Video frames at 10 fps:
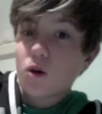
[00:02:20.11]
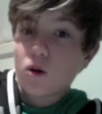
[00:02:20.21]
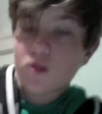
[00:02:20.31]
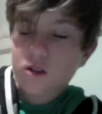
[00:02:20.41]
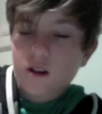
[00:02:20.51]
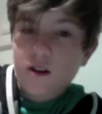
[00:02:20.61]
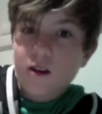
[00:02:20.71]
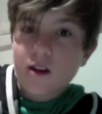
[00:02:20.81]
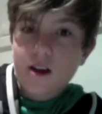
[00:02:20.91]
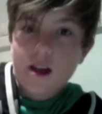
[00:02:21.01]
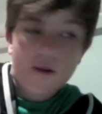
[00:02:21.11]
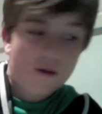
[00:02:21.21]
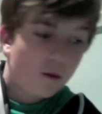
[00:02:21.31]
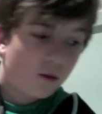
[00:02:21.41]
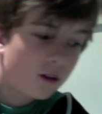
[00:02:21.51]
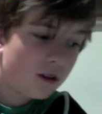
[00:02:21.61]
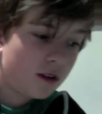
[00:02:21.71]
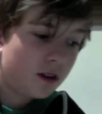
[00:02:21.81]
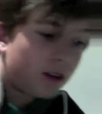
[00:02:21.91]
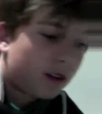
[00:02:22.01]
Also, if you want,
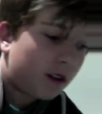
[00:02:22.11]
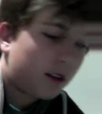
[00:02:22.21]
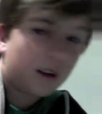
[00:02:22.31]
you can